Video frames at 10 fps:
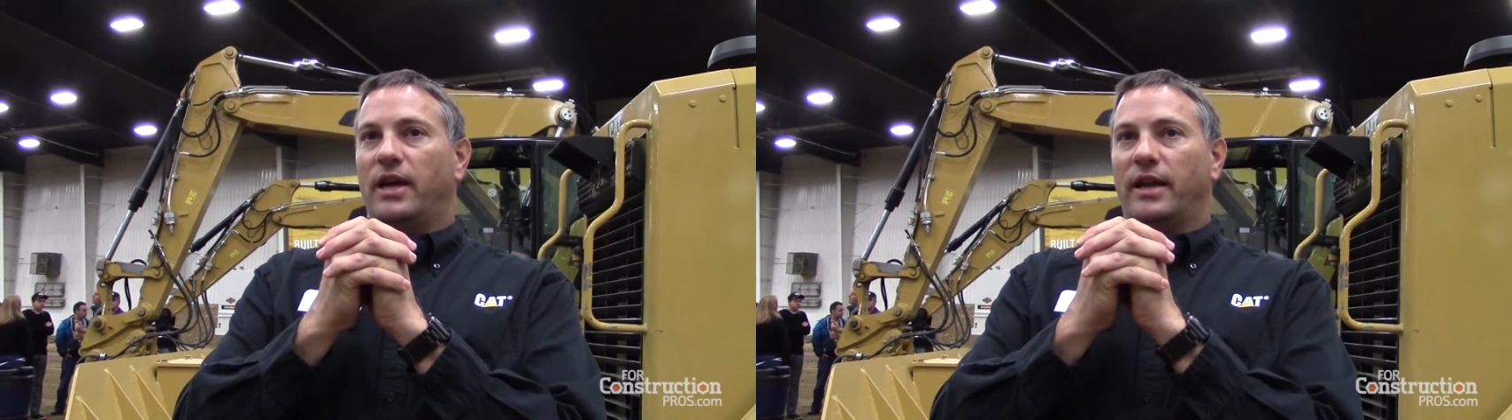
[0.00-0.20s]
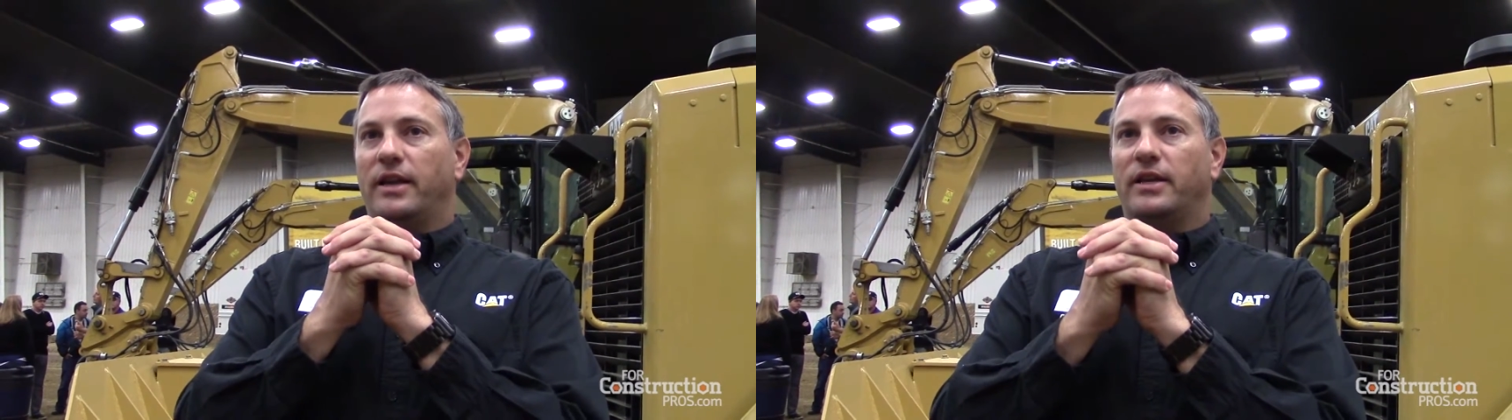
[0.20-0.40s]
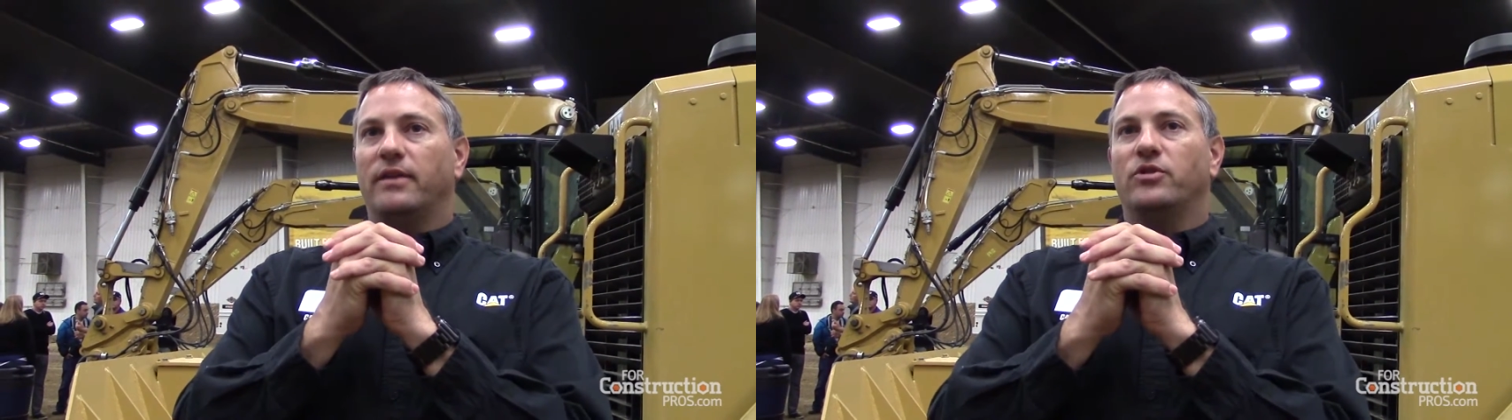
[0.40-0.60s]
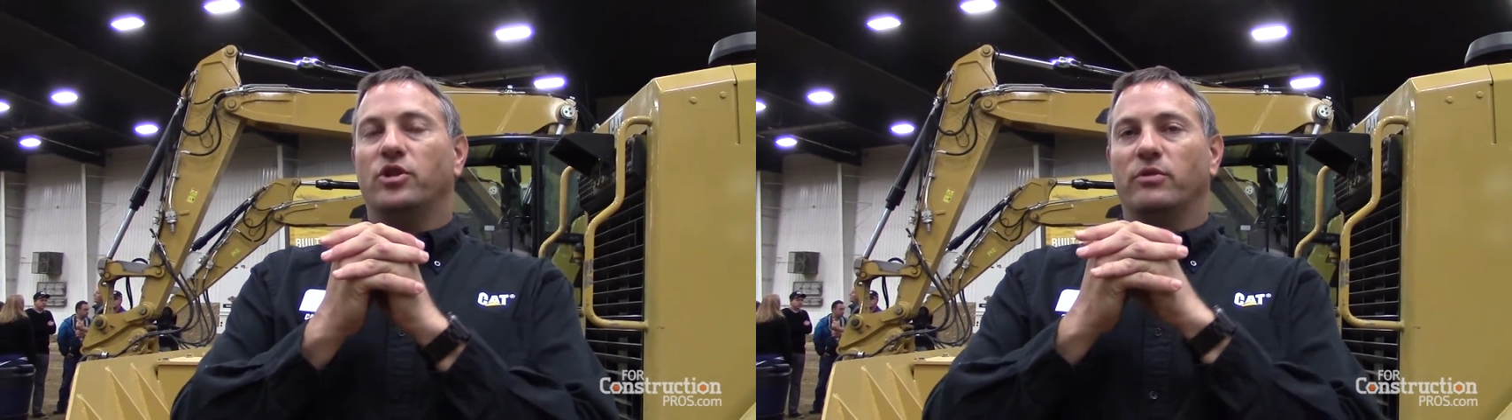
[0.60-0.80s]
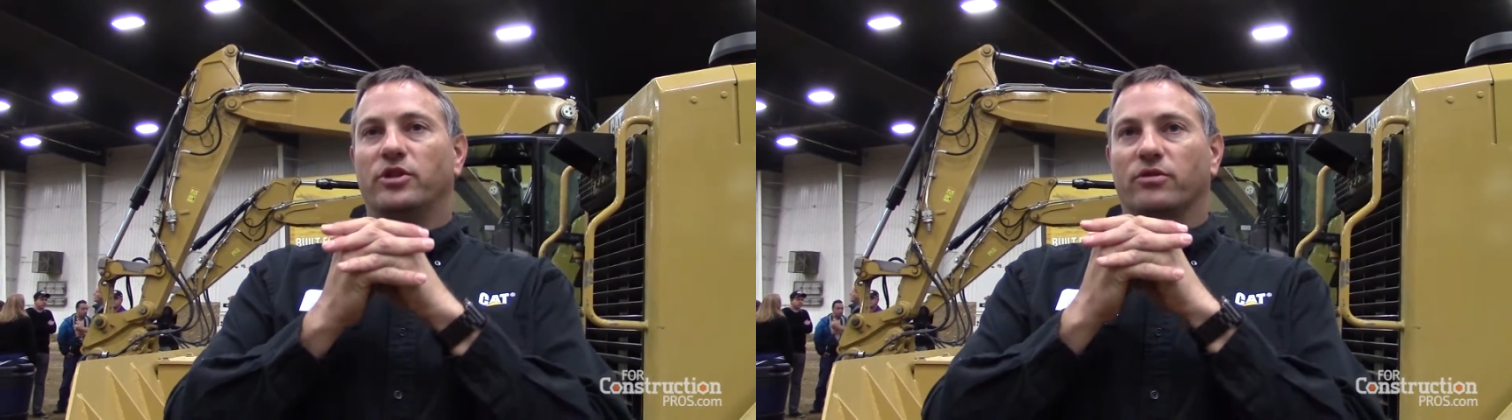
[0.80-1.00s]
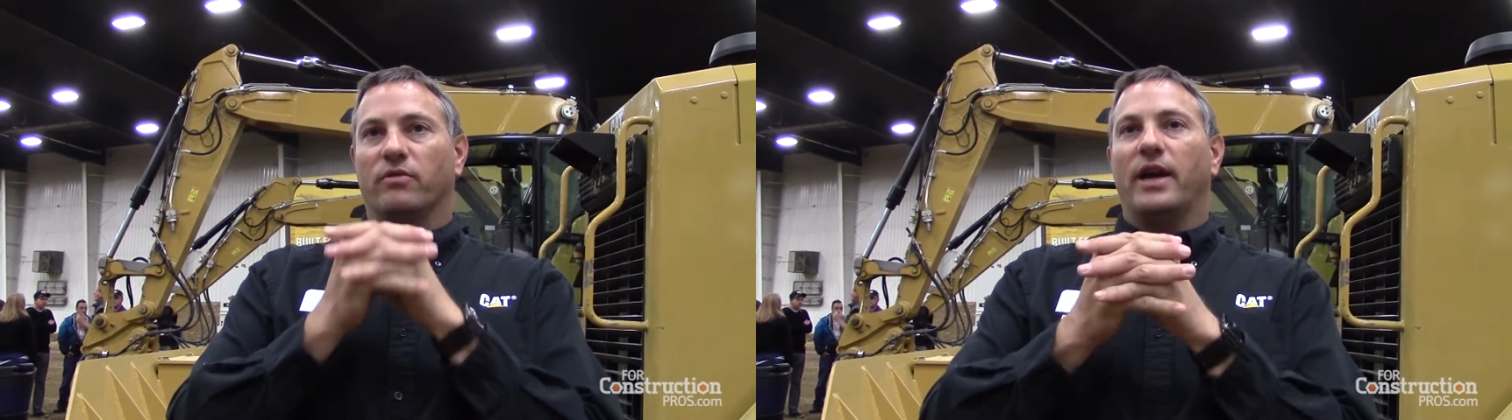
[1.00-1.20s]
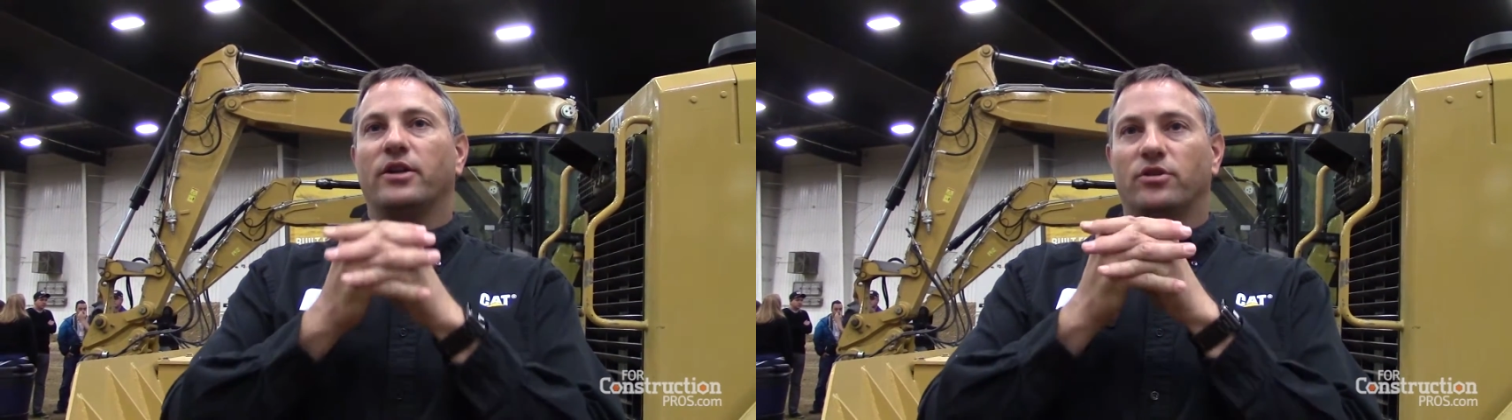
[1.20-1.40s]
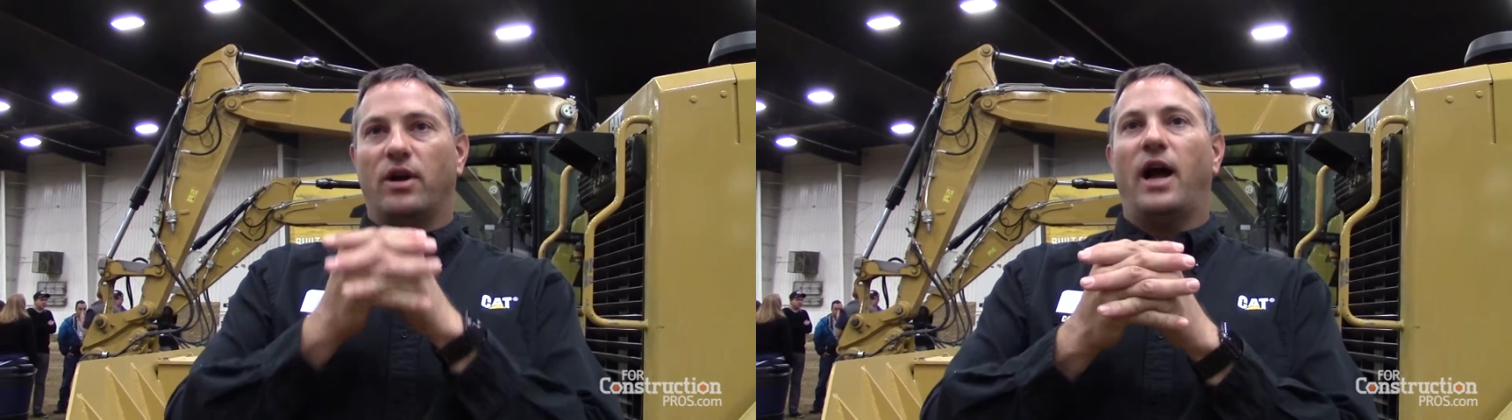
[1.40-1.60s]
and it gives you a
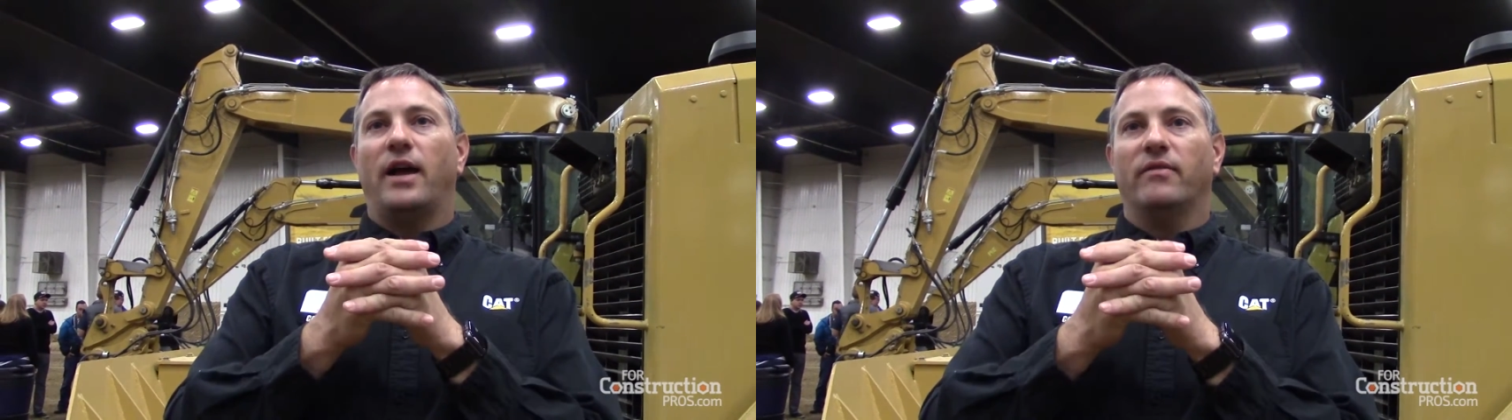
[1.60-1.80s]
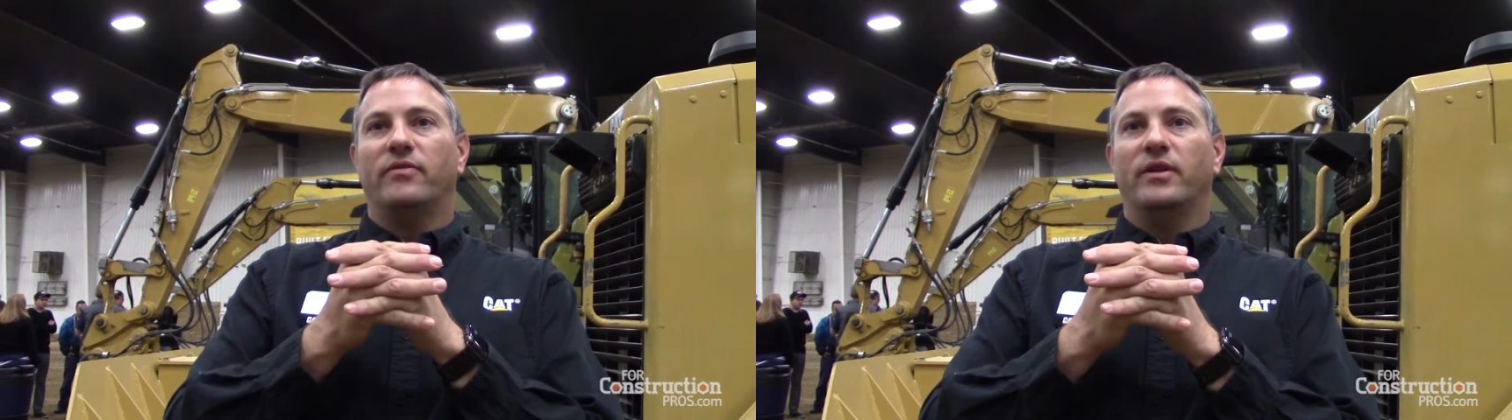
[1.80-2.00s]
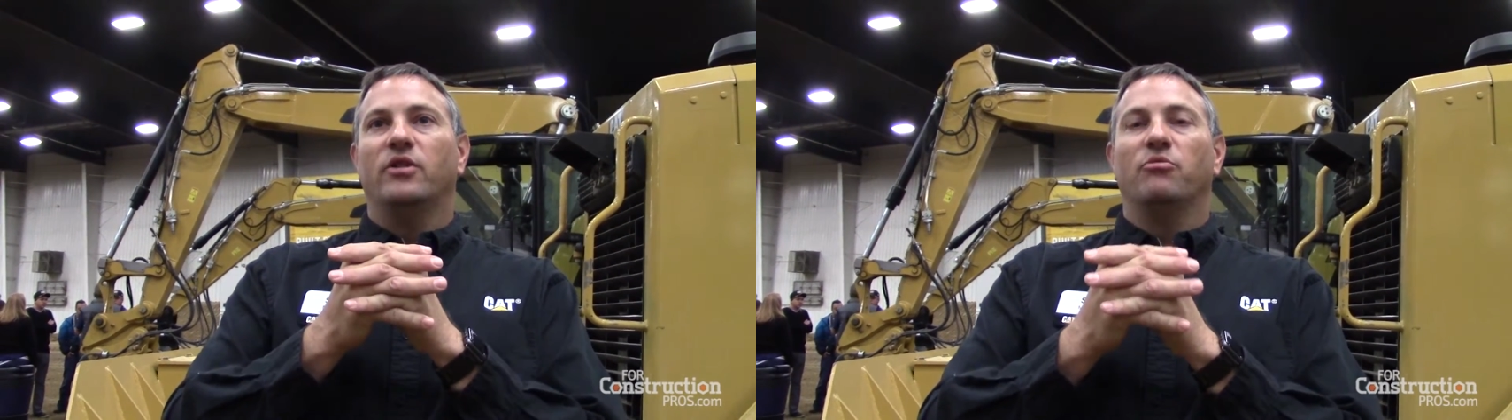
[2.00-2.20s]
direct drive